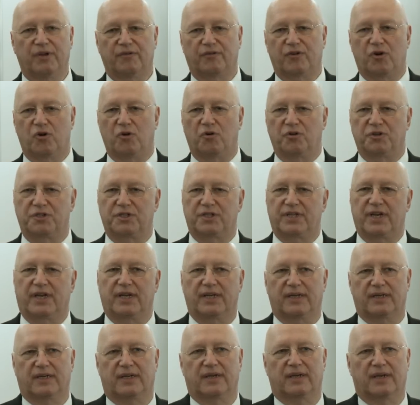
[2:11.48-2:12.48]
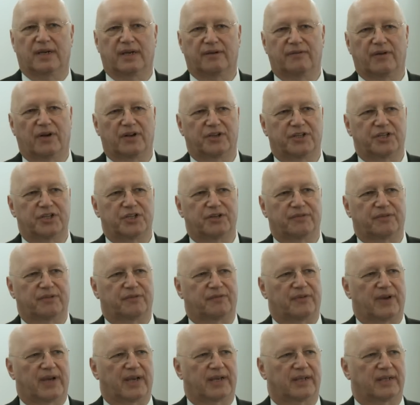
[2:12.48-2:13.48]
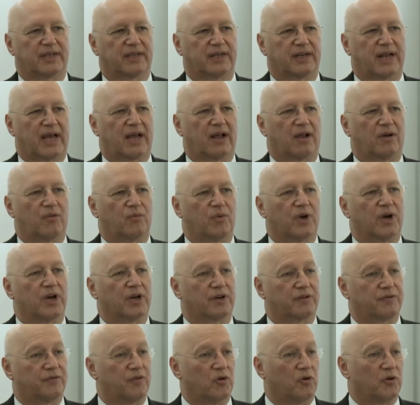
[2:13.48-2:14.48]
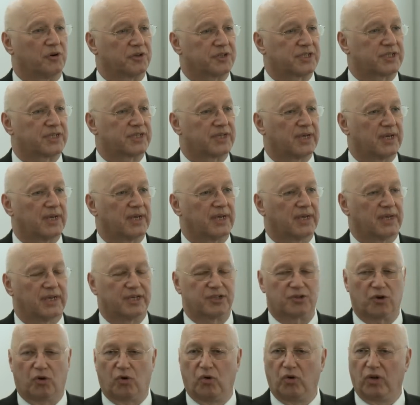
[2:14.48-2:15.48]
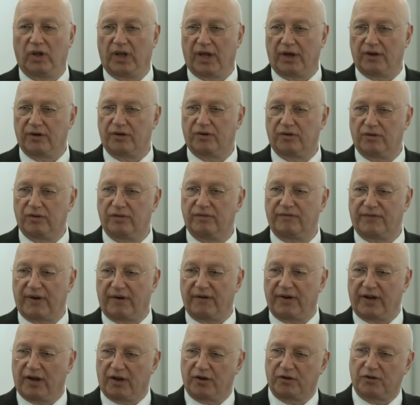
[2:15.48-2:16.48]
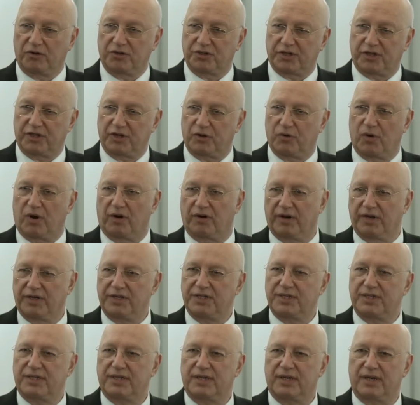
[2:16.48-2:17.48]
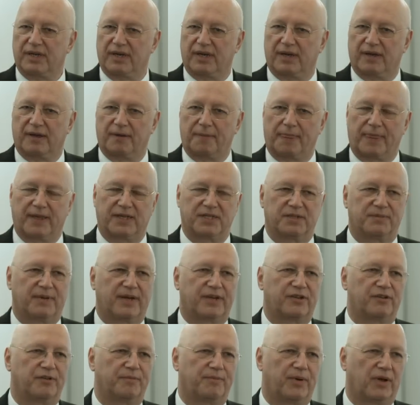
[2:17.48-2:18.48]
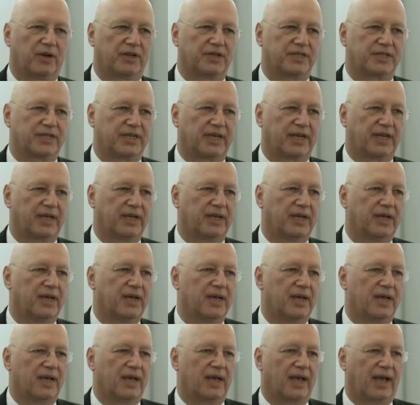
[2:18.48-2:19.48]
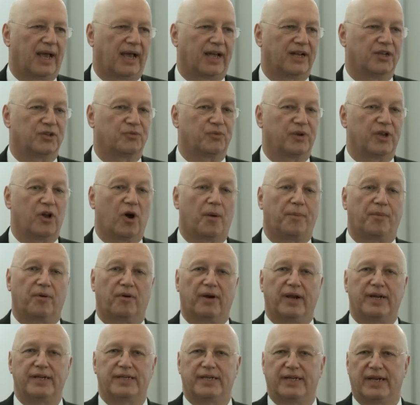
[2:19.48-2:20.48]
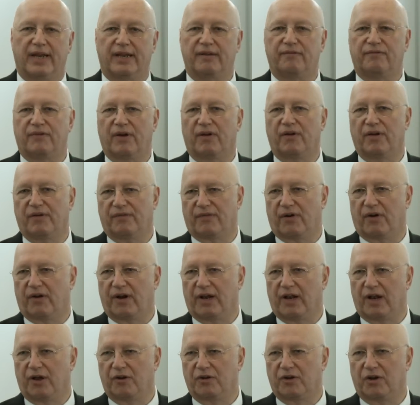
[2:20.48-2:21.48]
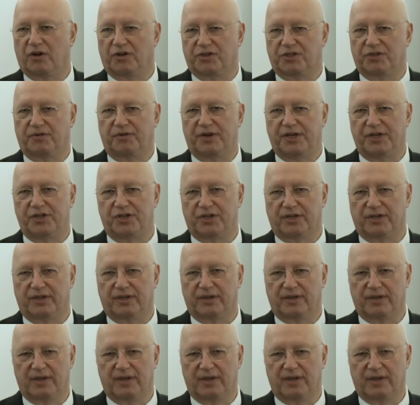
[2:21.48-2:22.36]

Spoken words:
of course take advantage of the fact that our workforce is all local, very local to the quarries as a matter of policy, and we operate in a very, very low-cost region.